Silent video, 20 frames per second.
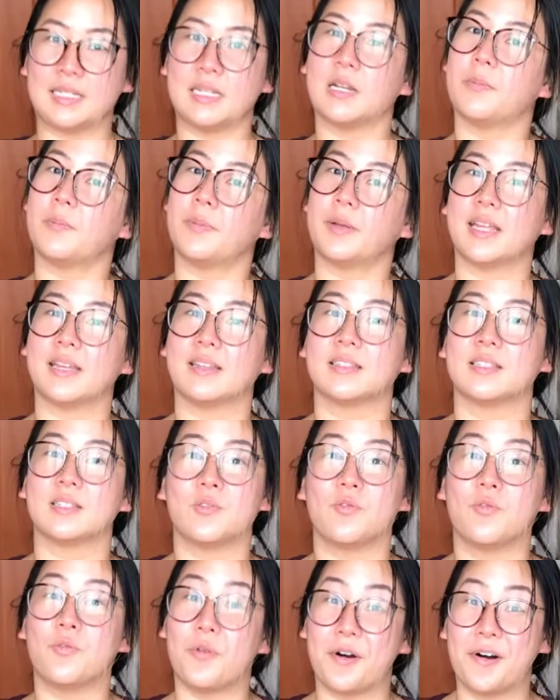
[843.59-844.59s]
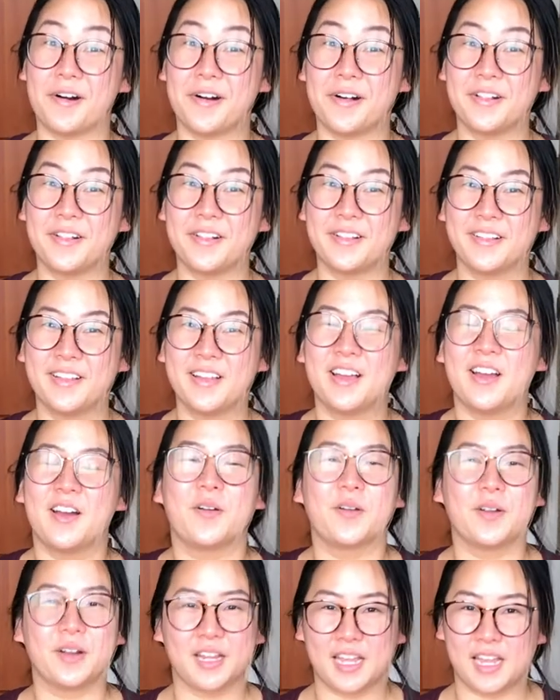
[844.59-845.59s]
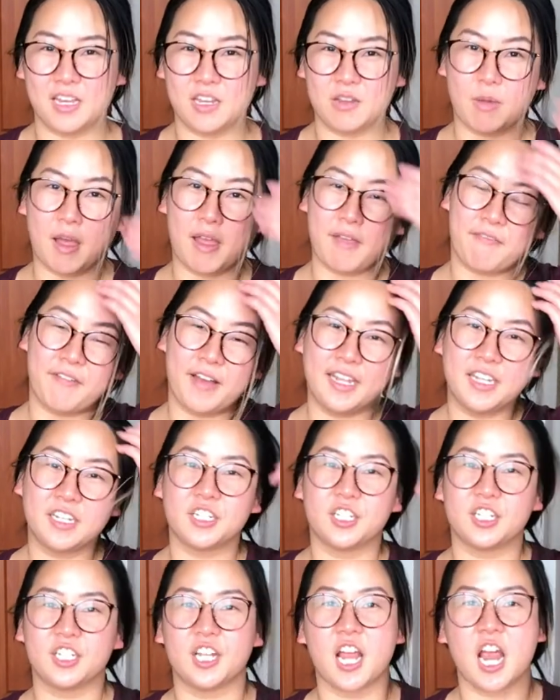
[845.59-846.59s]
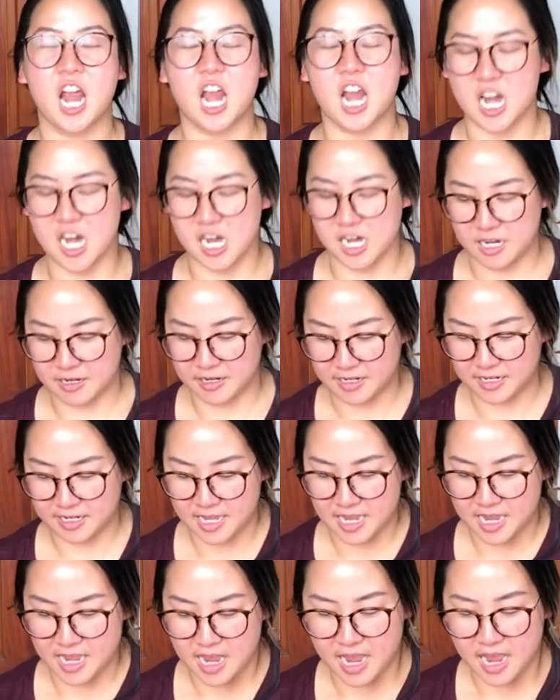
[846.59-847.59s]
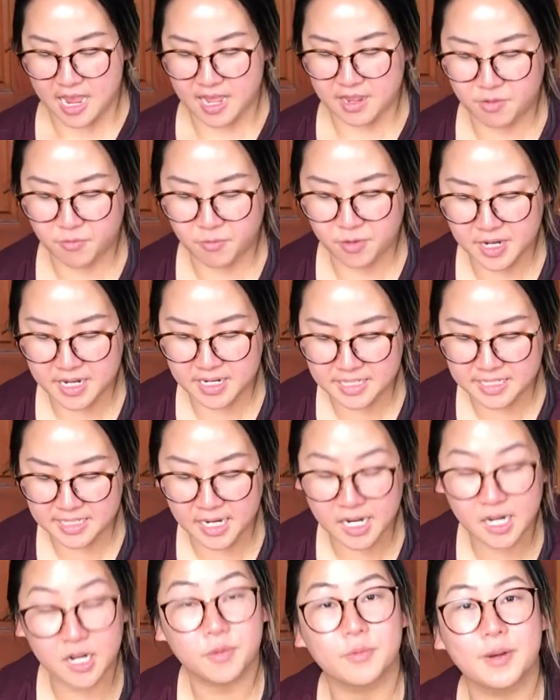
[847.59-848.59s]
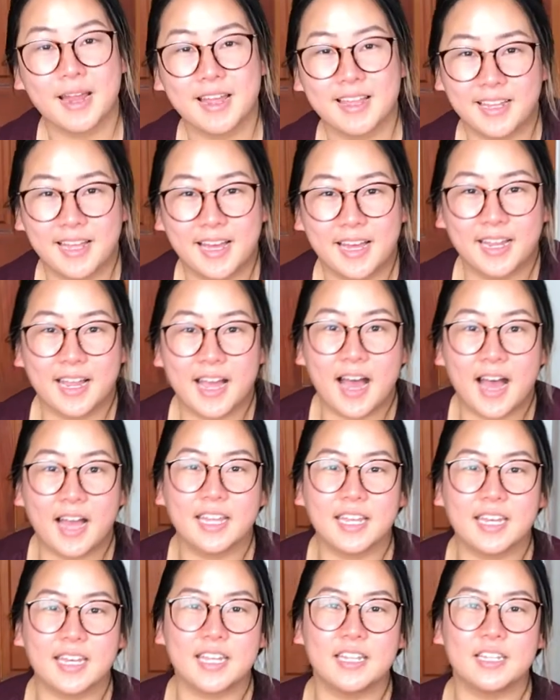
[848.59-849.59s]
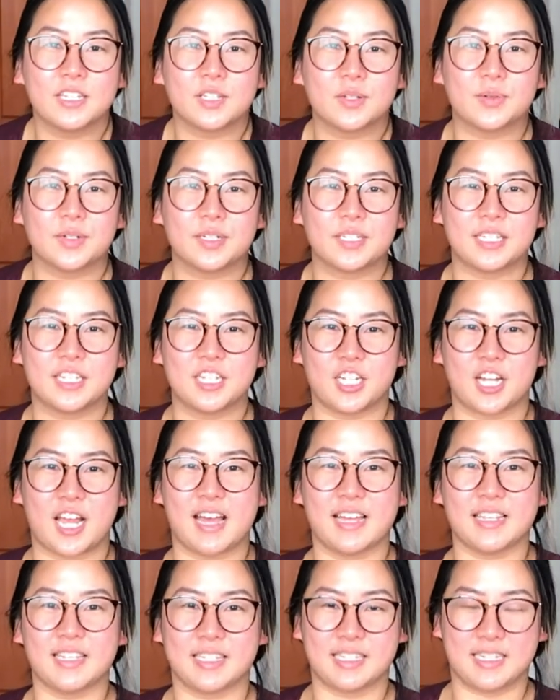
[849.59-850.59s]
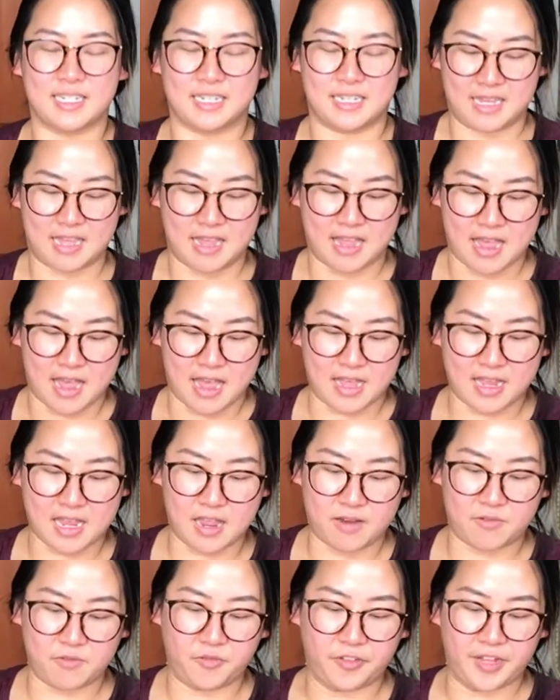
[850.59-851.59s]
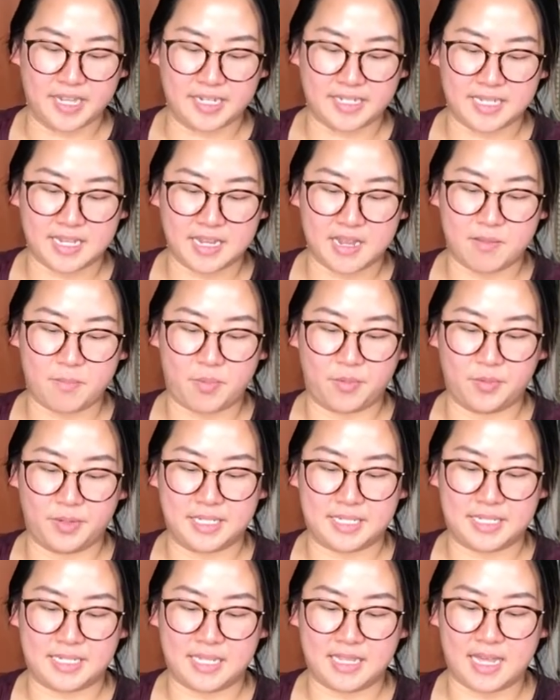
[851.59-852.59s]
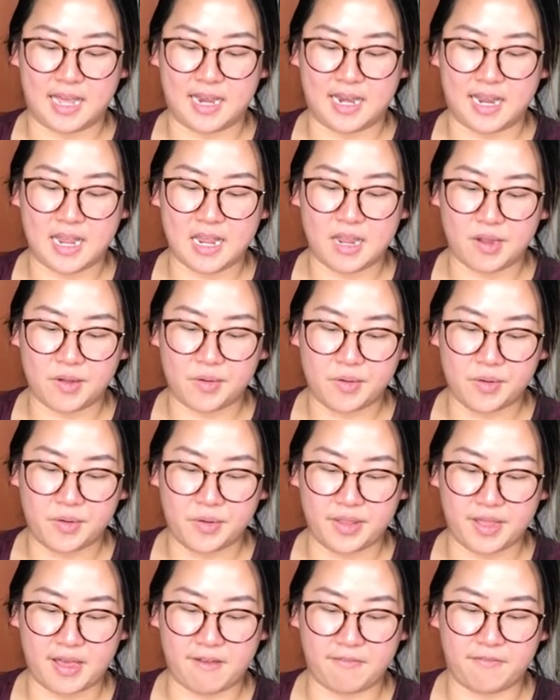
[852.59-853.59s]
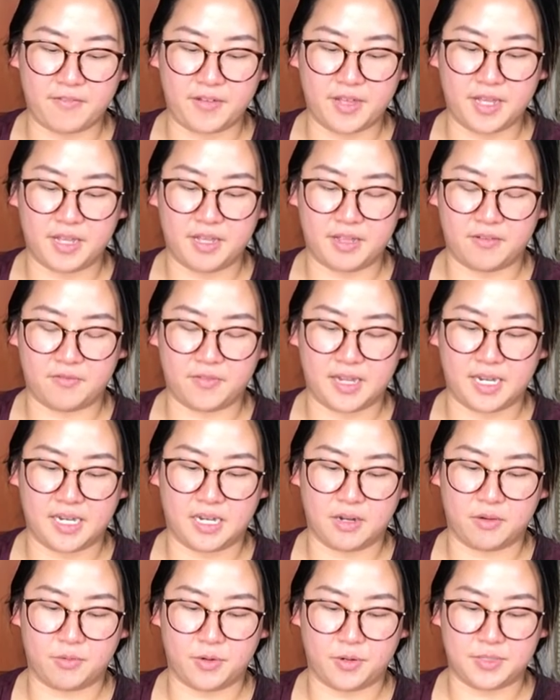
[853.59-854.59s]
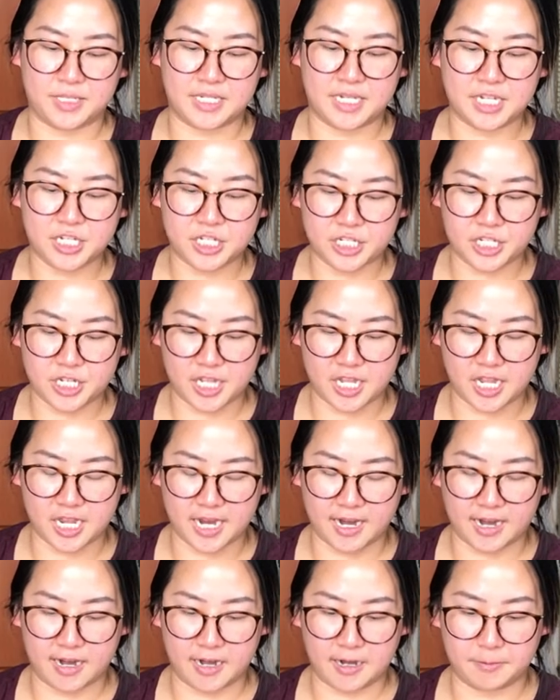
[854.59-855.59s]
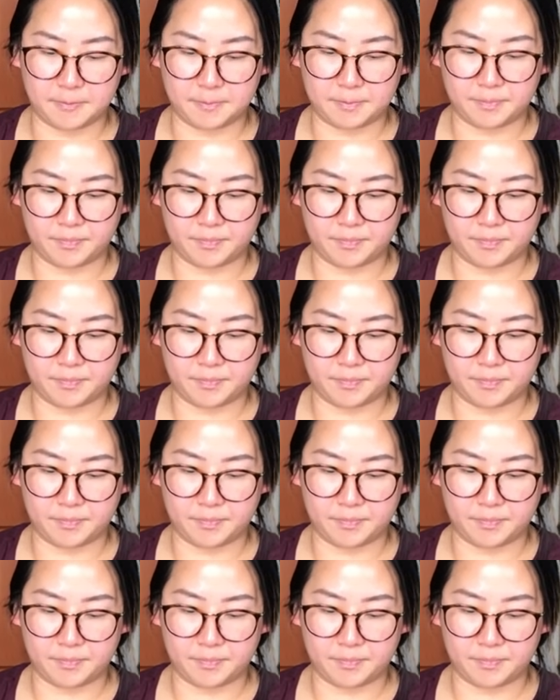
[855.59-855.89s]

up against a wall, or again, you might find a chair. And then we're going to take our right leg, hug it in towards the chest. Again, flexing and pointing that ankle and that foot, finding a rotation there.